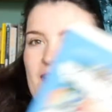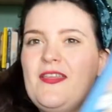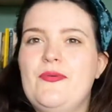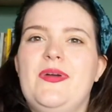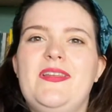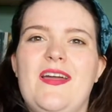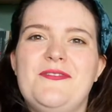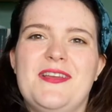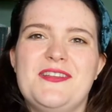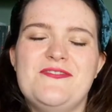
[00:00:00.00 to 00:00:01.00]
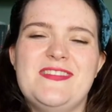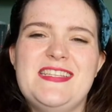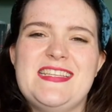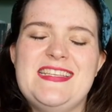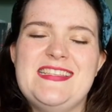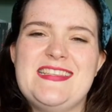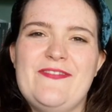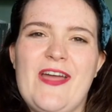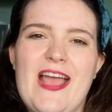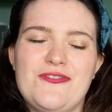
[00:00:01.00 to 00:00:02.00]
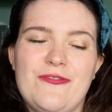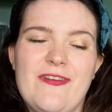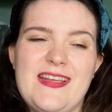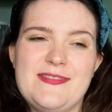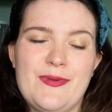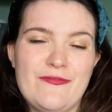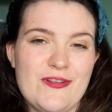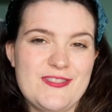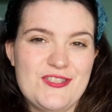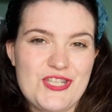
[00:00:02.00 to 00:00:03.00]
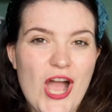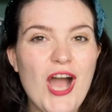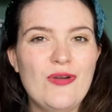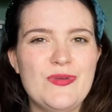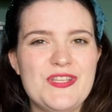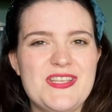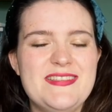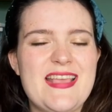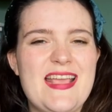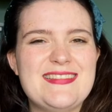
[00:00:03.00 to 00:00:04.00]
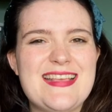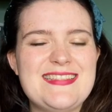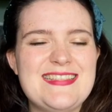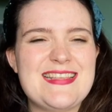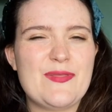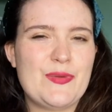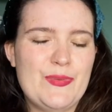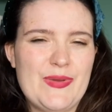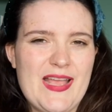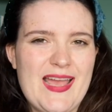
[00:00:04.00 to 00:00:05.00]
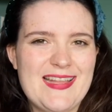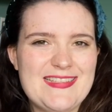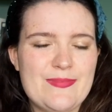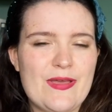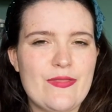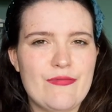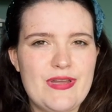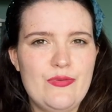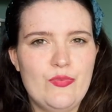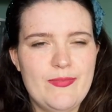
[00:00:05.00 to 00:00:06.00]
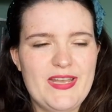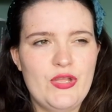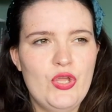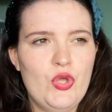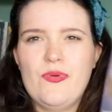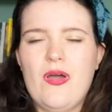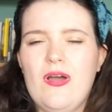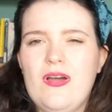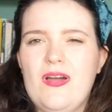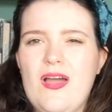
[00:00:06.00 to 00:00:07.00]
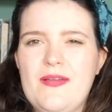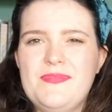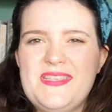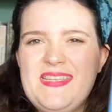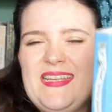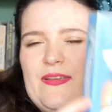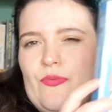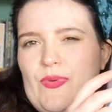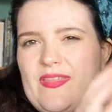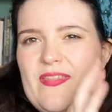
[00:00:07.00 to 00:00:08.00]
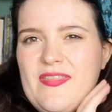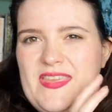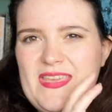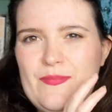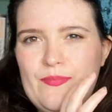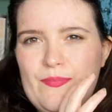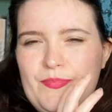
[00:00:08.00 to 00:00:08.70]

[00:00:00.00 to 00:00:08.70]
Another one I would like to read is If I Had Your Face by Frances Cha, which is set in South Korea and is about three women who are dealing with the